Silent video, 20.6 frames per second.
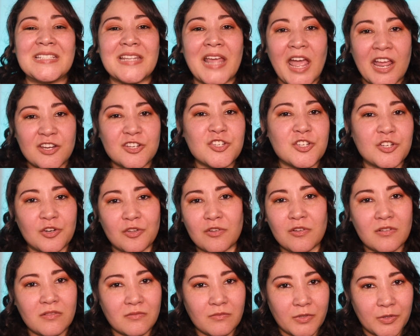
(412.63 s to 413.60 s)

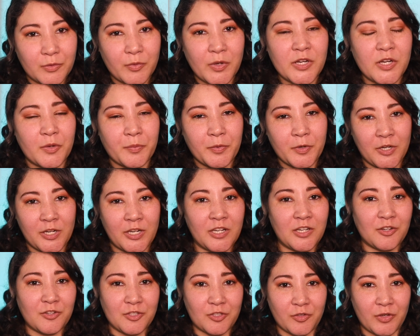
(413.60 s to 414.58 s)
intentional with what you're putting
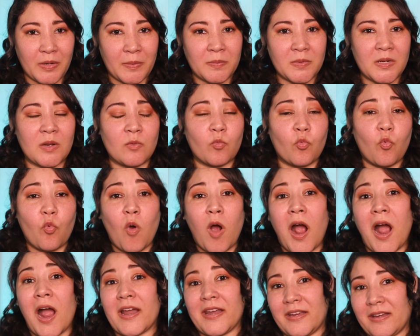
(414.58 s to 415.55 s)
in your script and
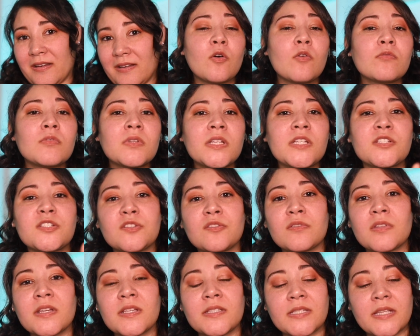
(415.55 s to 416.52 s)
why. Only do
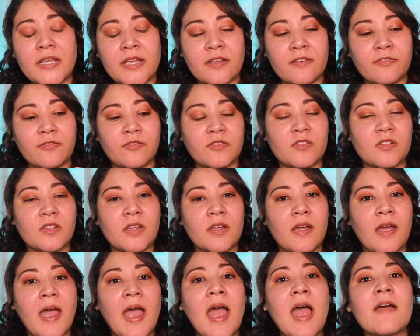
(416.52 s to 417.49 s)
this if
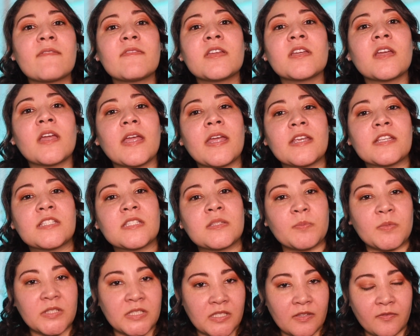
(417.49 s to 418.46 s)
having a
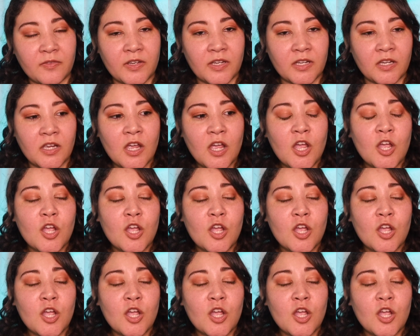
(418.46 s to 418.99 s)
specific